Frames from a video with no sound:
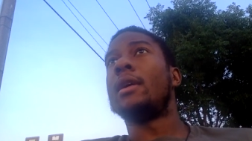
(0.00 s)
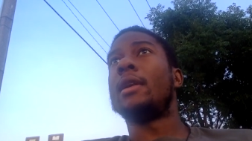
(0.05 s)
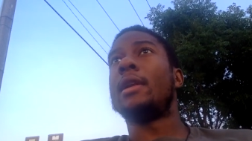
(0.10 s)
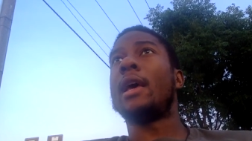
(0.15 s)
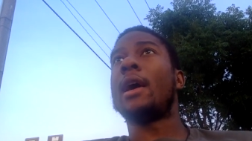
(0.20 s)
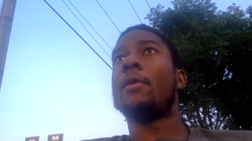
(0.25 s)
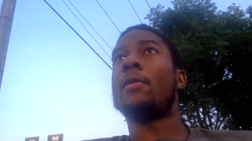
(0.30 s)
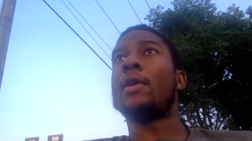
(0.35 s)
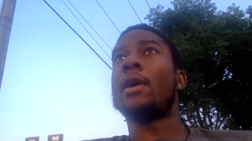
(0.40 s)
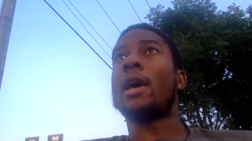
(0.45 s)

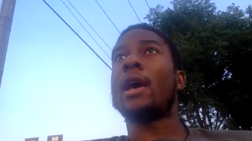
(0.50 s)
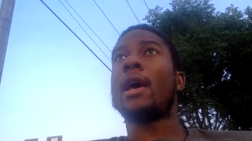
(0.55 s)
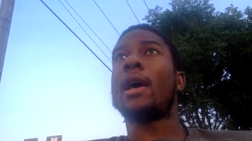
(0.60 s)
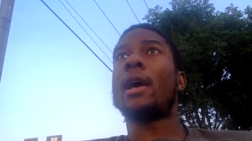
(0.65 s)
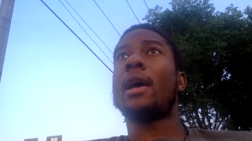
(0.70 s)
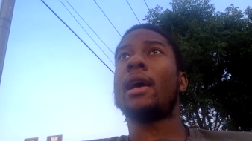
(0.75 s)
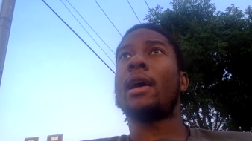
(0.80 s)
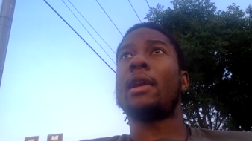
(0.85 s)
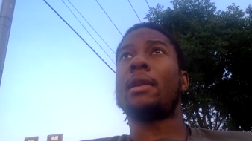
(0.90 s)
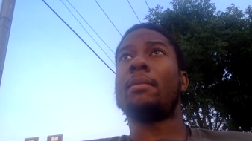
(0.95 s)
that we
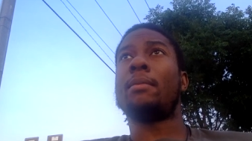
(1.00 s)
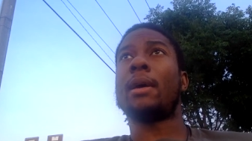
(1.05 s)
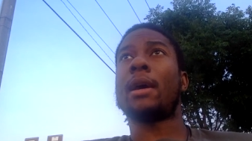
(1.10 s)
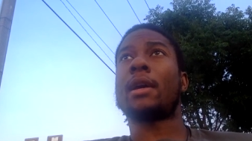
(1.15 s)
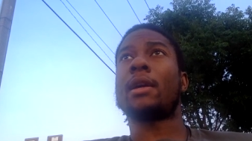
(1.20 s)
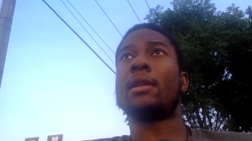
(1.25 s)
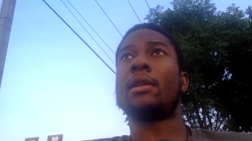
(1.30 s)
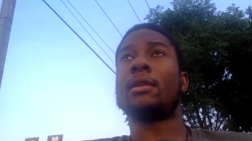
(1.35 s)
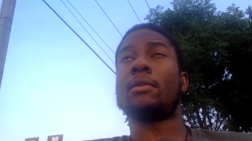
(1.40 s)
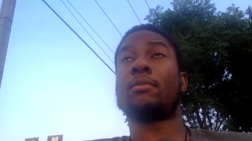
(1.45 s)
had
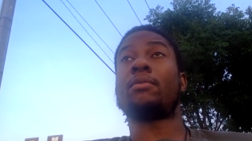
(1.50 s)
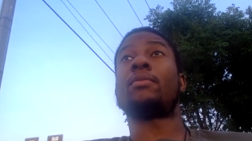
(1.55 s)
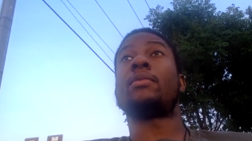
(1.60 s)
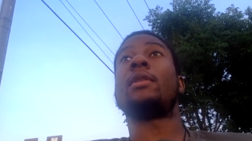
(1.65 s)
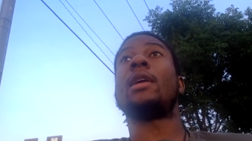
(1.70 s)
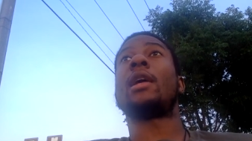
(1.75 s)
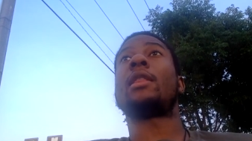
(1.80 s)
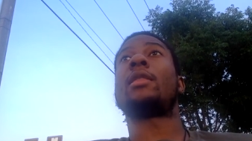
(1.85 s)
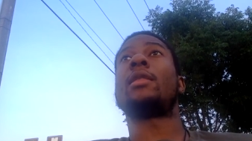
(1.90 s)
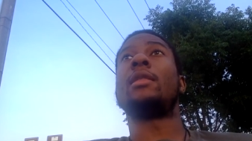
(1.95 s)
back in
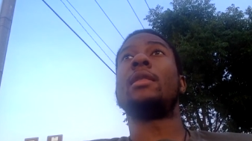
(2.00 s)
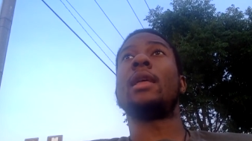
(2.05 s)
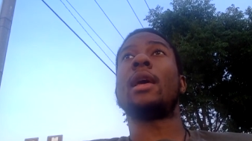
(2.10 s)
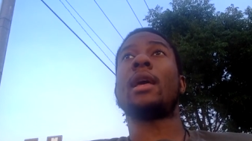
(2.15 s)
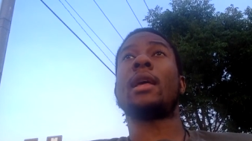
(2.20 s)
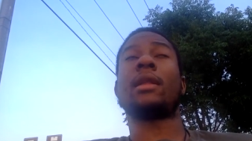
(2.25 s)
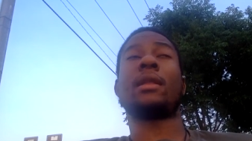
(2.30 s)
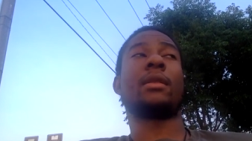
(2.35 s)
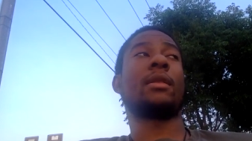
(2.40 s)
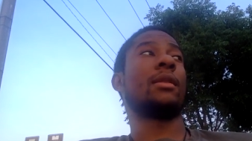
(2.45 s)

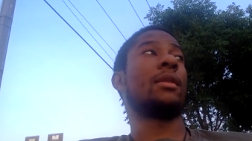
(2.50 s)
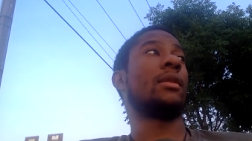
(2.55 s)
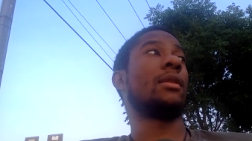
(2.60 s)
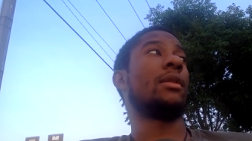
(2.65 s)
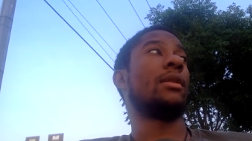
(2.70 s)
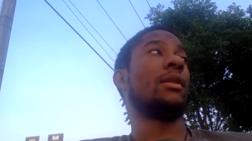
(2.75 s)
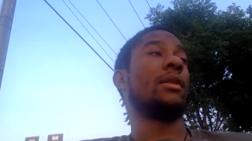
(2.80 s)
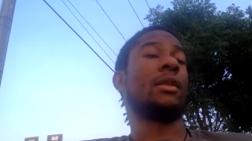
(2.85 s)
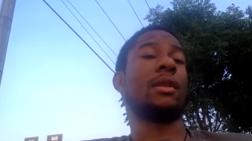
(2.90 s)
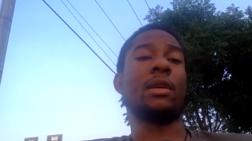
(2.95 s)
that
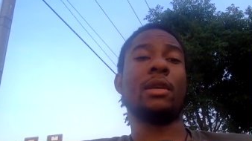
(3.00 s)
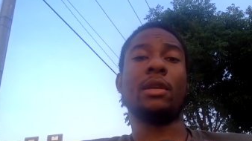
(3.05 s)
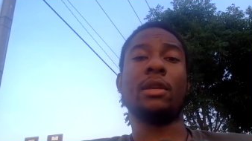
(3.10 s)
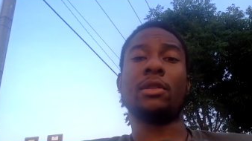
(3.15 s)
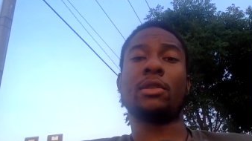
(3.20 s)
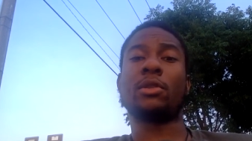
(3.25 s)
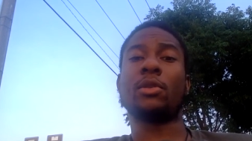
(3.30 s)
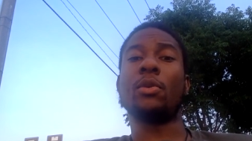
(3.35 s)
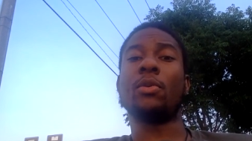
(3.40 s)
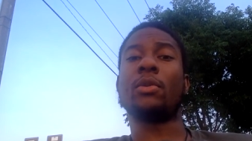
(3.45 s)

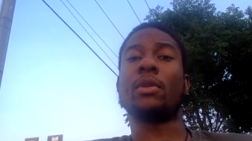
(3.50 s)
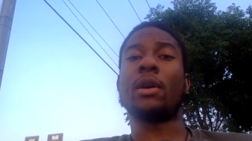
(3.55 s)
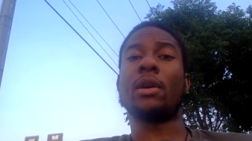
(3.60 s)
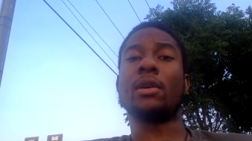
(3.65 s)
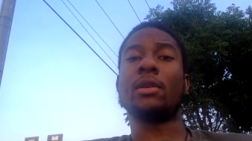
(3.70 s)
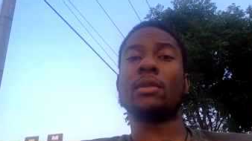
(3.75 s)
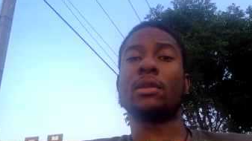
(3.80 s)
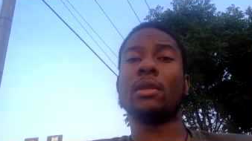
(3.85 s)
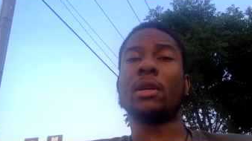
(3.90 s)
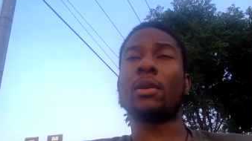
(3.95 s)
these
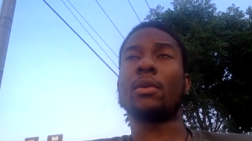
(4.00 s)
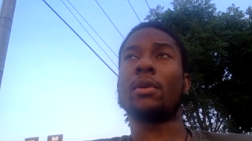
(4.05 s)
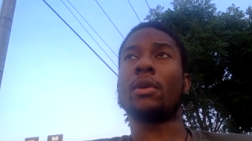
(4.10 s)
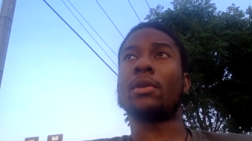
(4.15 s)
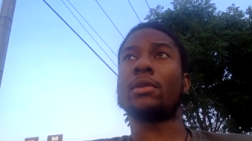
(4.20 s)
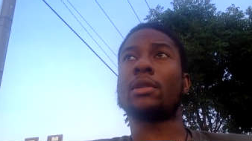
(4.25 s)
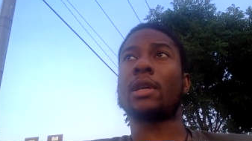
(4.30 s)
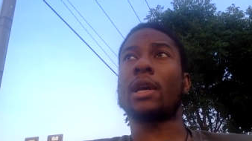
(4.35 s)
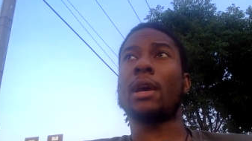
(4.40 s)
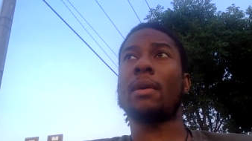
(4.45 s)
2/3
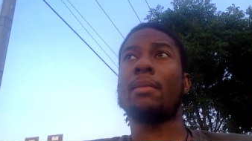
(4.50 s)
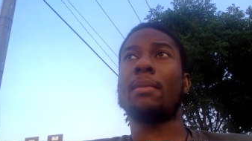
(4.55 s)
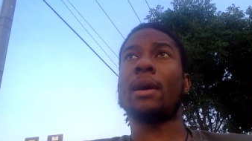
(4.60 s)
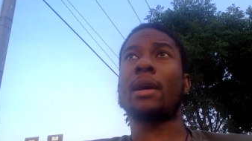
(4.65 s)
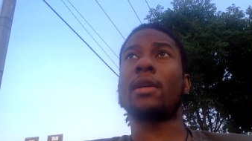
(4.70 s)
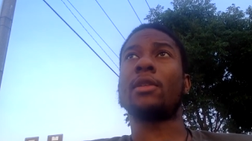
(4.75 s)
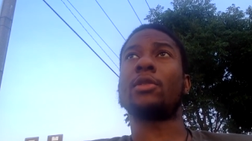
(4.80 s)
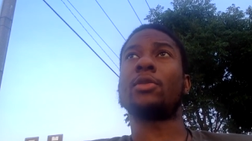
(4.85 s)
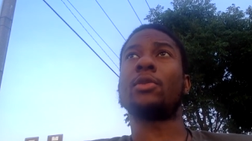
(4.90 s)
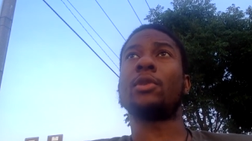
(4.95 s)
Negroes had
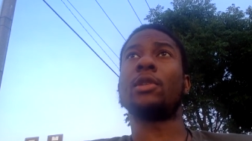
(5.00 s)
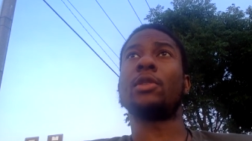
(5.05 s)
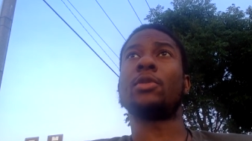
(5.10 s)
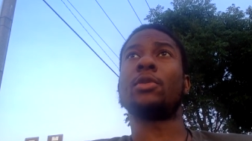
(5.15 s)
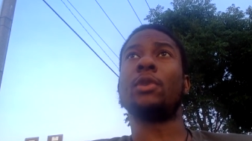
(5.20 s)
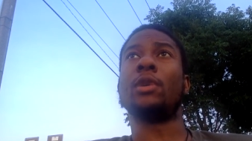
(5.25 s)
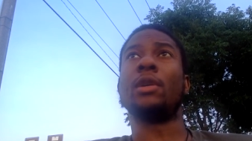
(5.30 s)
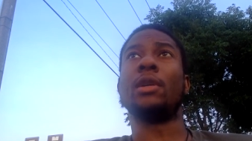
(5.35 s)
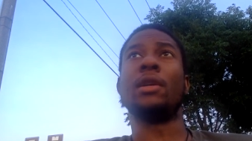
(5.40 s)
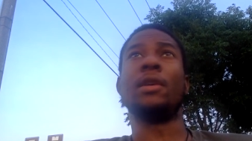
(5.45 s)
back in
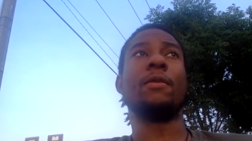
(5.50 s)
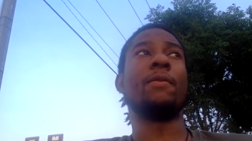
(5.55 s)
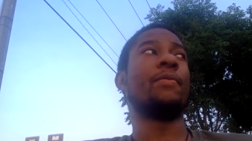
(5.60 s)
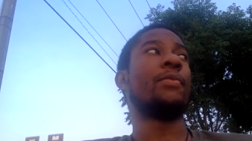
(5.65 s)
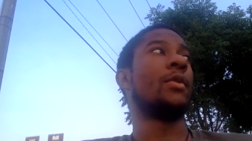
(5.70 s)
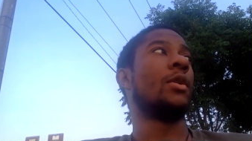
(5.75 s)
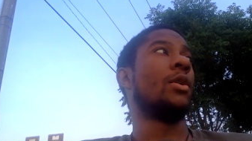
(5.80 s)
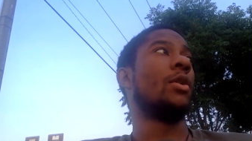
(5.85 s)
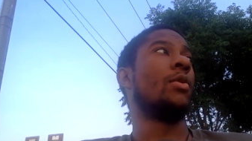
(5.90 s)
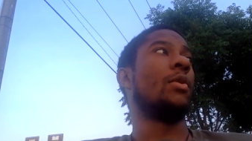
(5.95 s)
2020
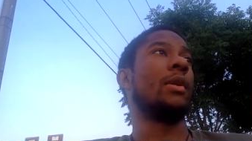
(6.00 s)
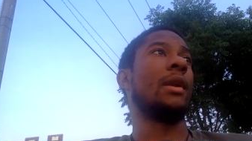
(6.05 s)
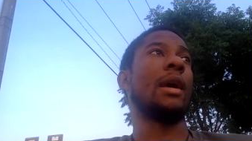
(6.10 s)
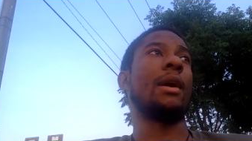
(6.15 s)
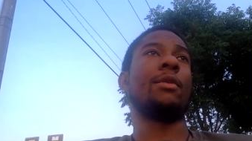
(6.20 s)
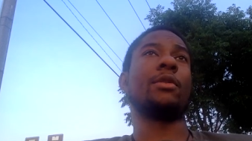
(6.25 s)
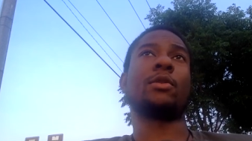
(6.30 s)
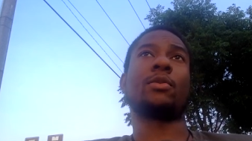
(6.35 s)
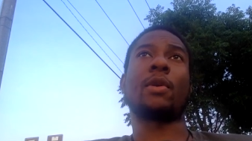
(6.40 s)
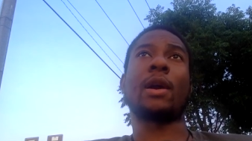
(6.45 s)
when they
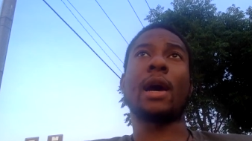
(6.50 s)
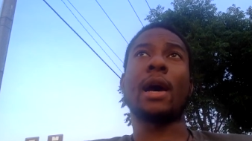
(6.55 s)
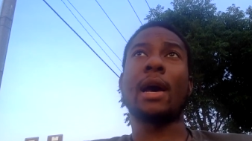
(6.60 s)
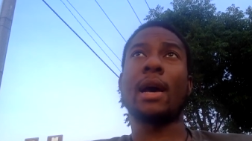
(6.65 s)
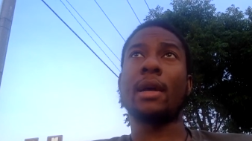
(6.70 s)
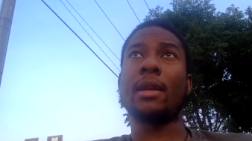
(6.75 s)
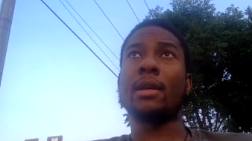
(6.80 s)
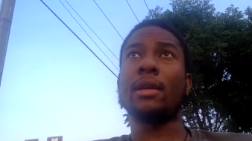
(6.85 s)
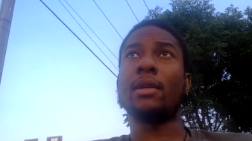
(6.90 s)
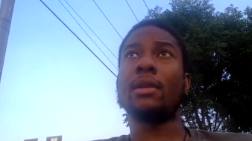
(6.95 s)
was
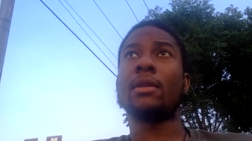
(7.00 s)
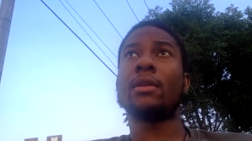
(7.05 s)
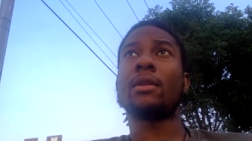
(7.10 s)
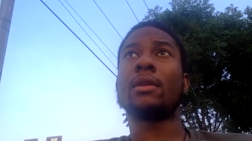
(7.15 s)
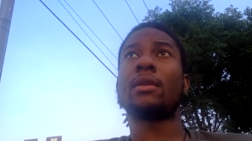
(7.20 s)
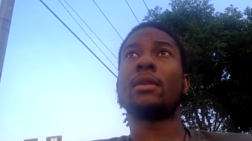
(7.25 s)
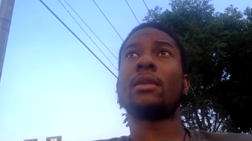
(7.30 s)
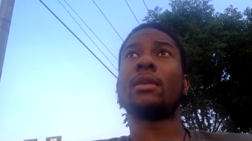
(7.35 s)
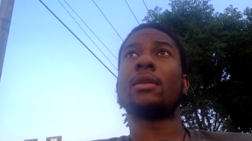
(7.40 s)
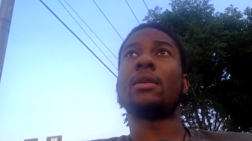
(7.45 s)
rioting,
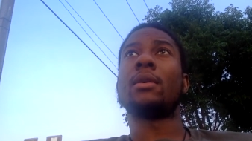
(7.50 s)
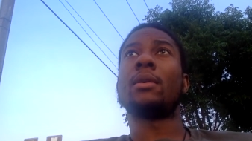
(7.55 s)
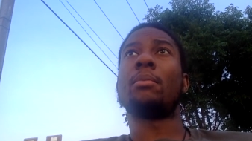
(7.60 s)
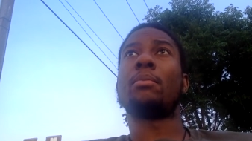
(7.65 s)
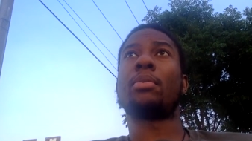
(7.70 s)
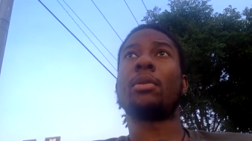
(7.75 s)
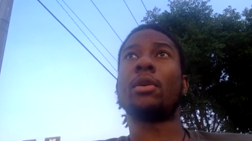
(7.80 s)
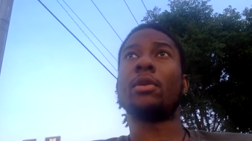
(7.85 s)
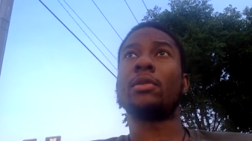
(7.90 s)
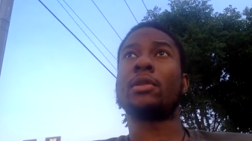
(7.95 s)

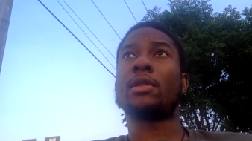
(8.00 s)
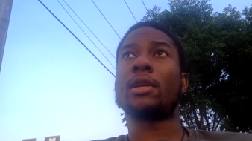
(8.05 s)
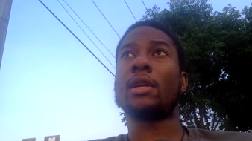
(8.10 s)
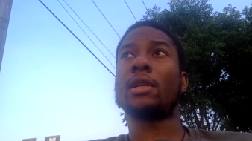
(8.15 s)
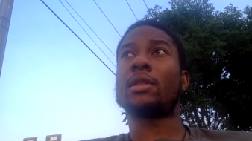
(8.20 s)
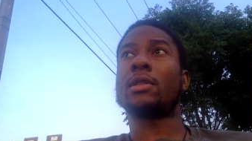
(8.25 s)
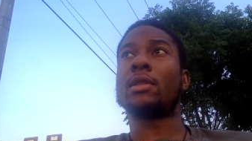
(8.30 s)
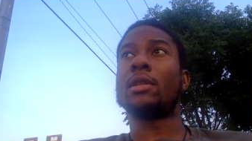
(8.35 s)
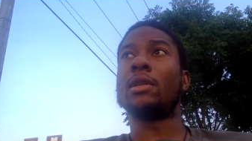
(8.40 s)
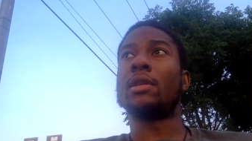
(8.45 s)

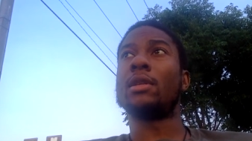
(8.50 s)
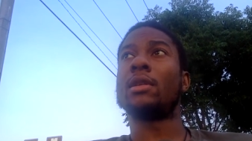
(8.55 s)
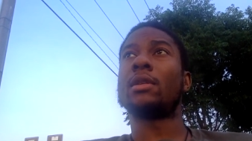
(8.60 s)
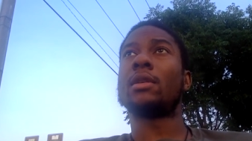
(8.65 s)
protesting,